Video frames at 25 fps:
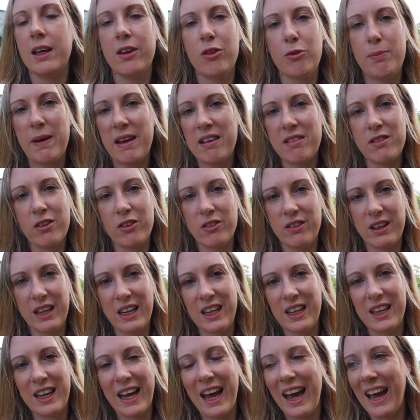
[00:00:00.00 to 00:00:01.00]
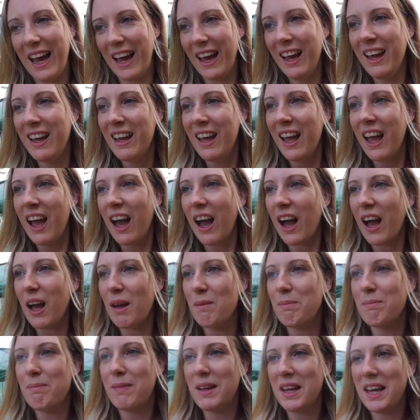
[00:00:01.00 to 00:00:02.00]
it's best not to eat your hair.
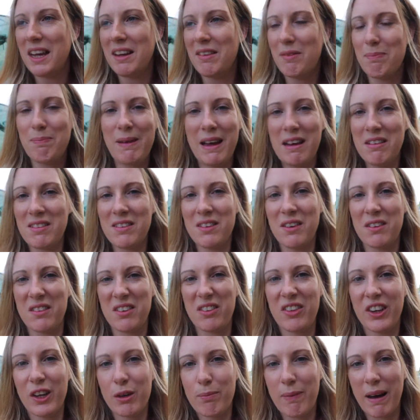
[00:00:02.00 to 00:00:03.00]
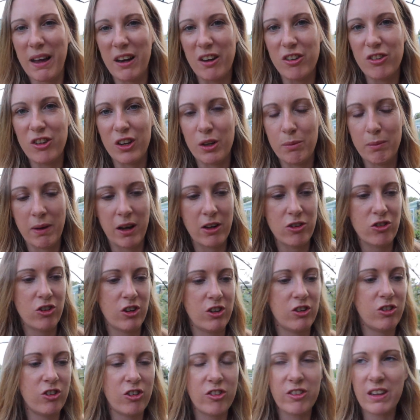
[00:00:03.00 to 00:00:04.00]
Um, it's best not to think about it too much
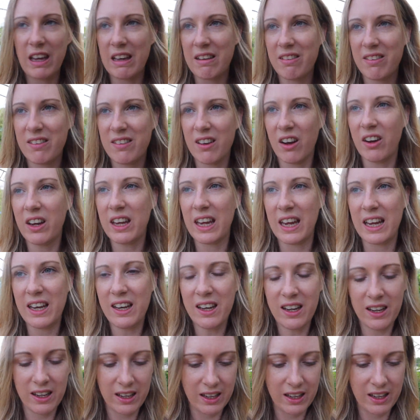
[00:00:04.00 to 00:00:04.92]
and just get stuck in